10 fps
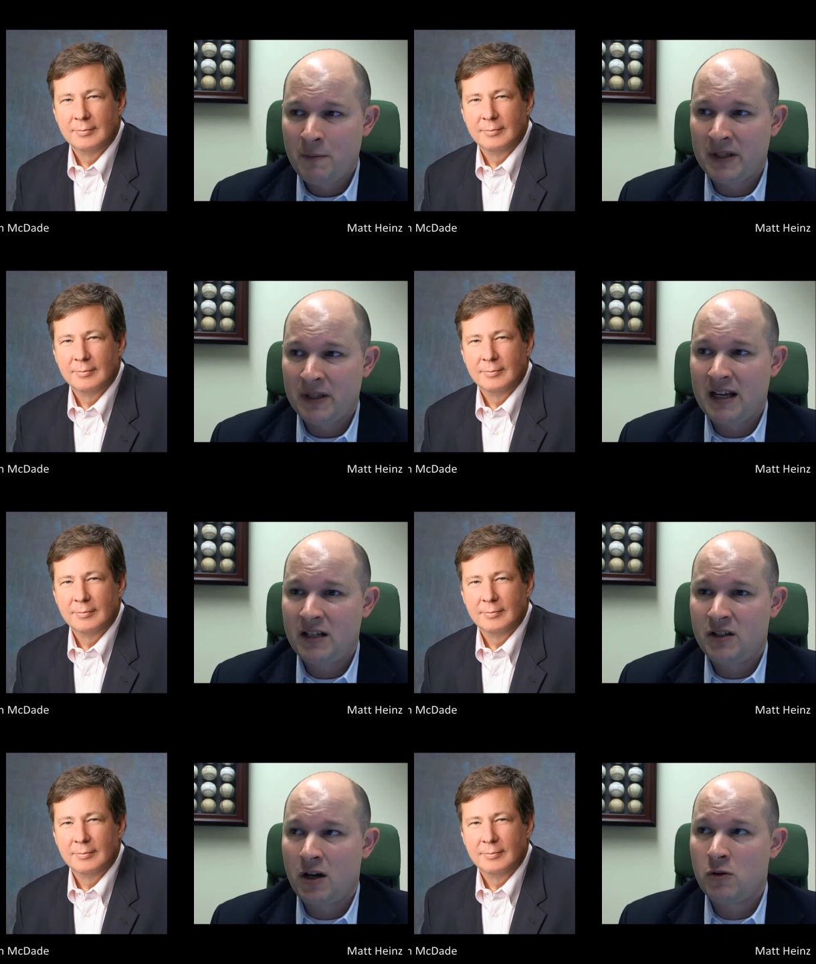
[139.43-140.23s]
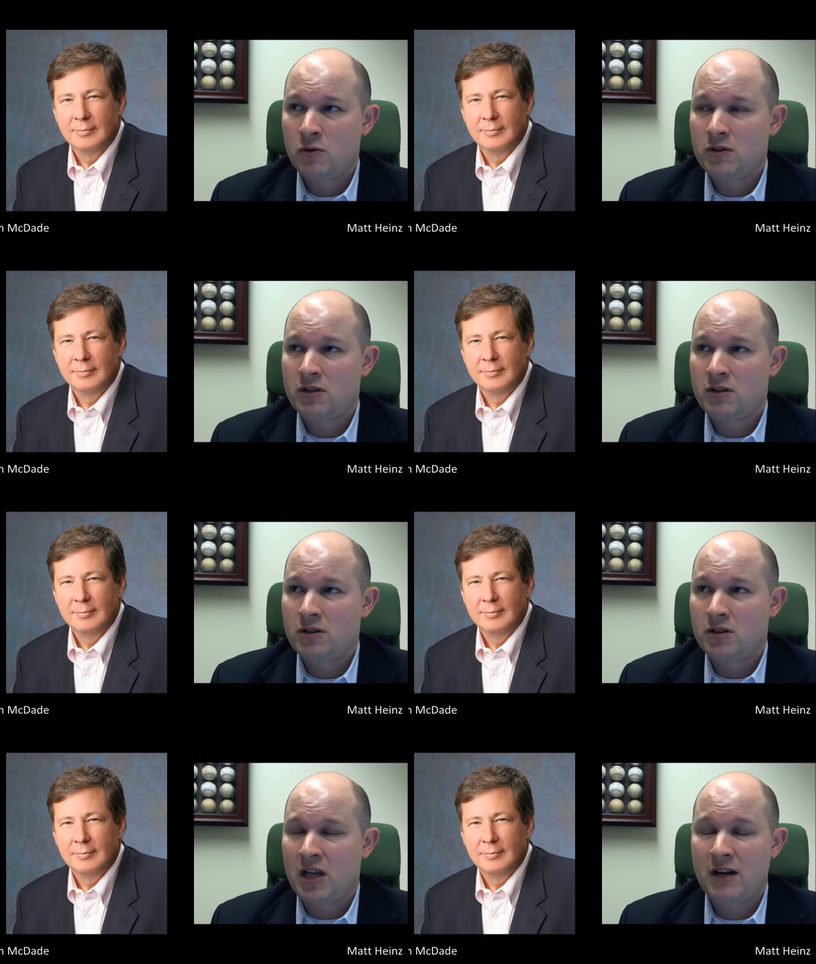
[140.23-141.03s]
Speaker 1: but they don't
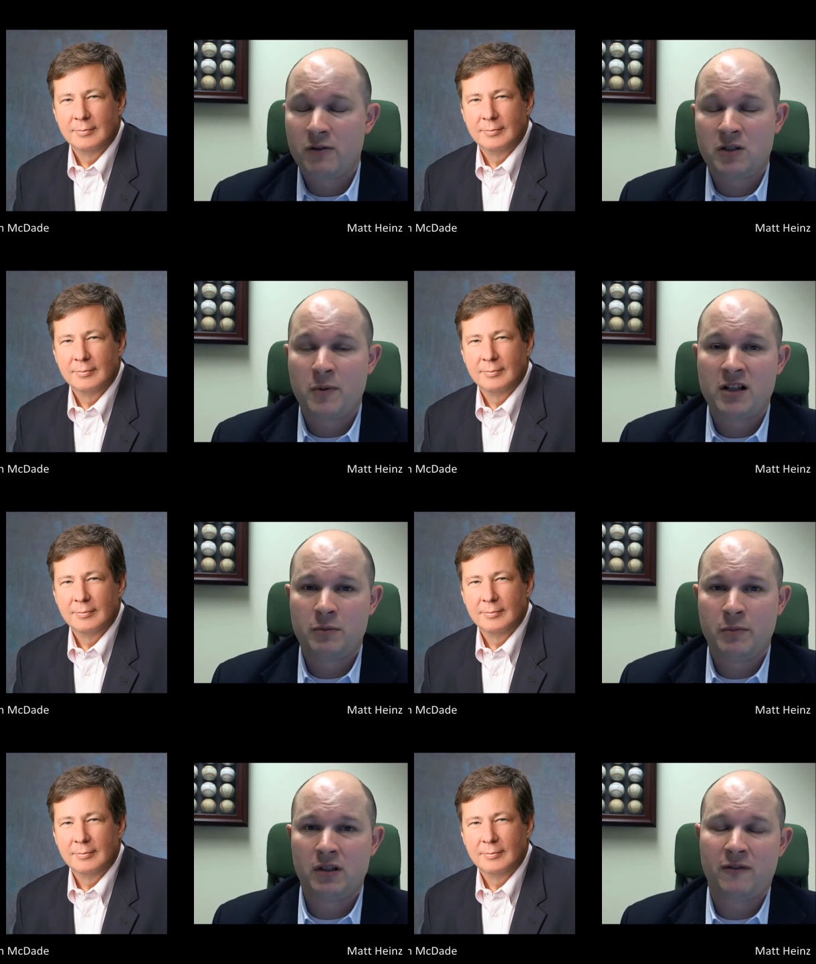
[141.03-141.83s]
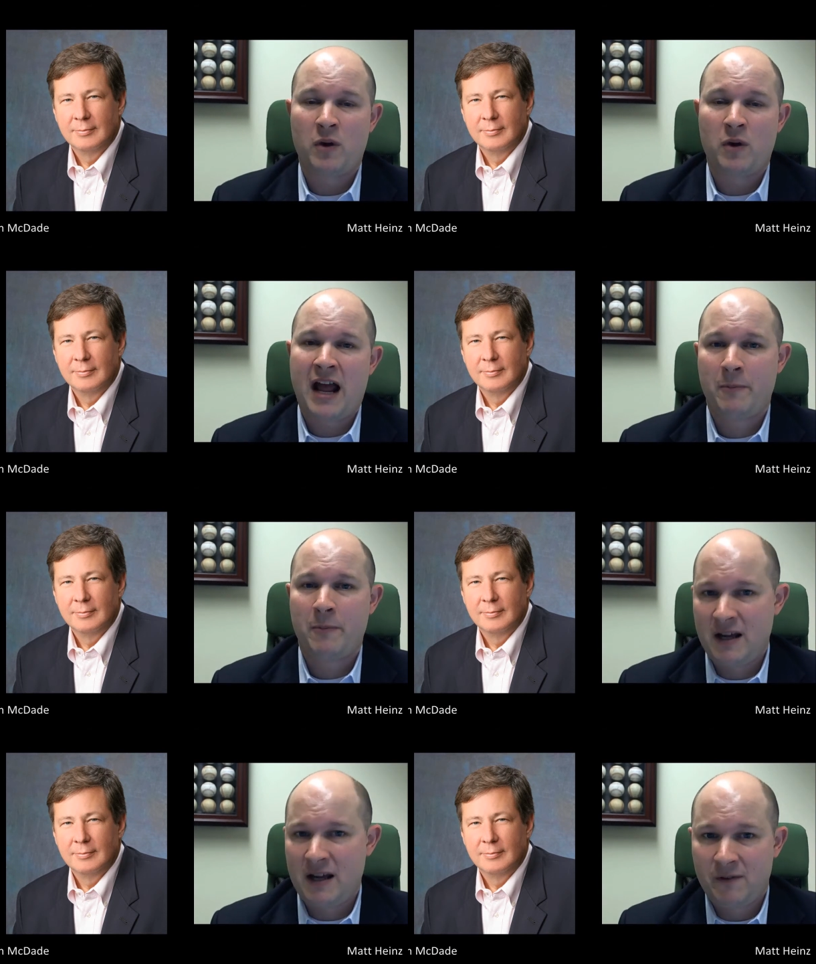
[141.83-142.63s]
take responsibility for what
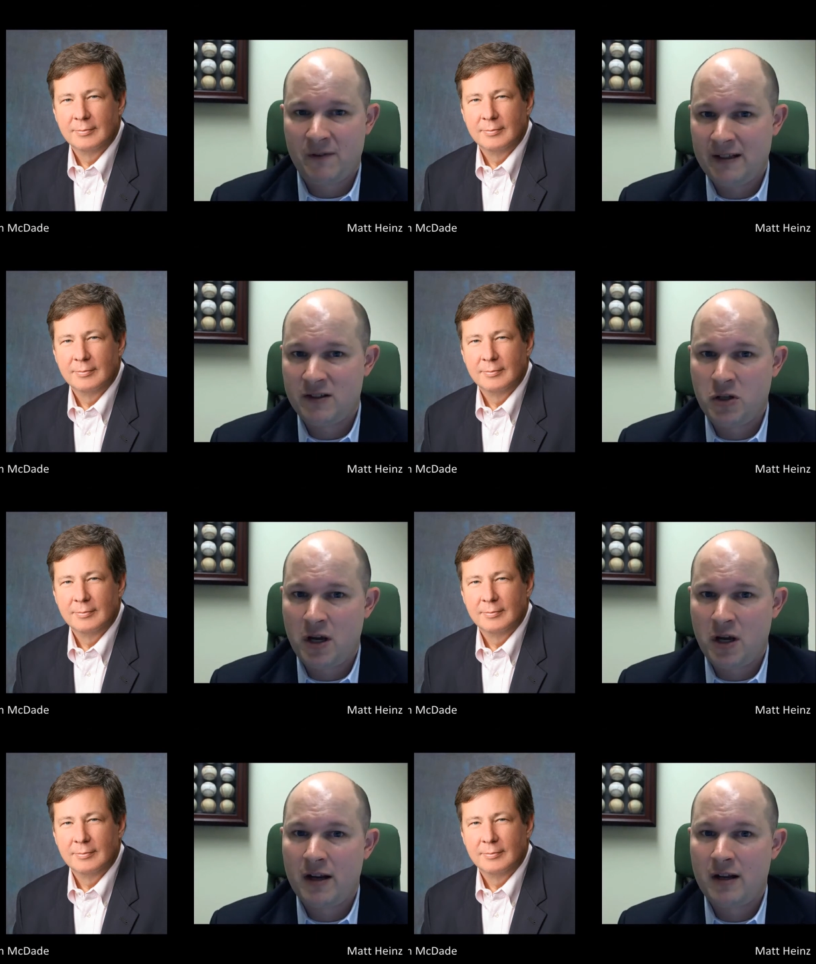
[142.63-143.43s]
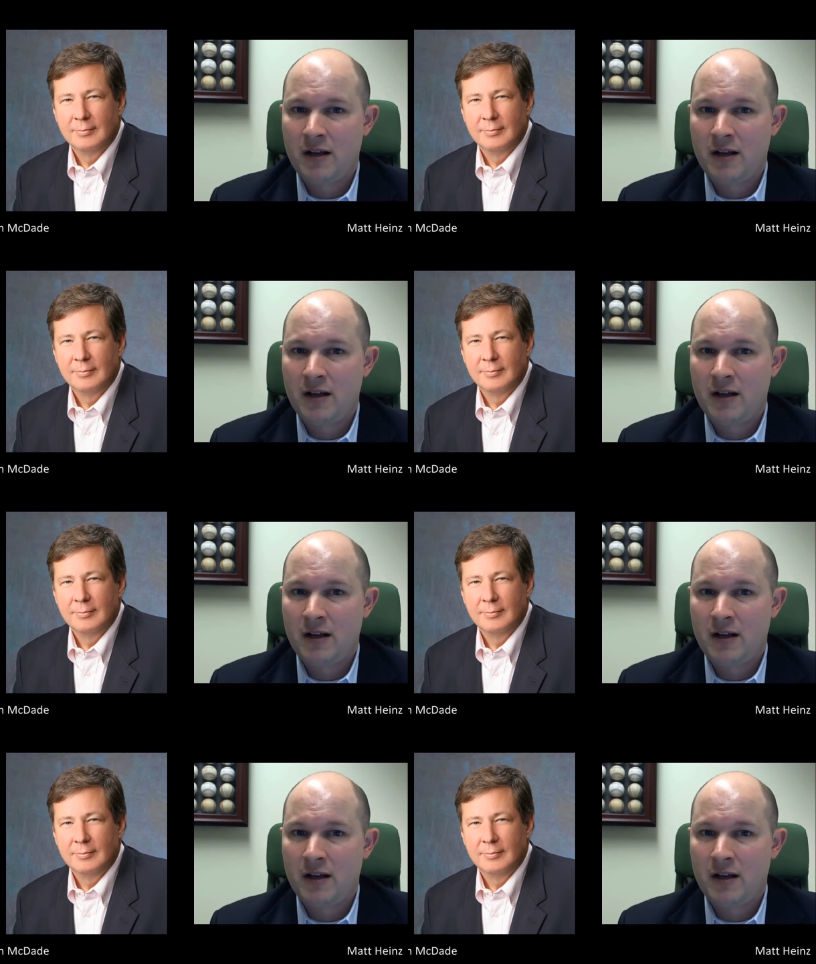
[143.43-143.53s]
happens after the lead is generated.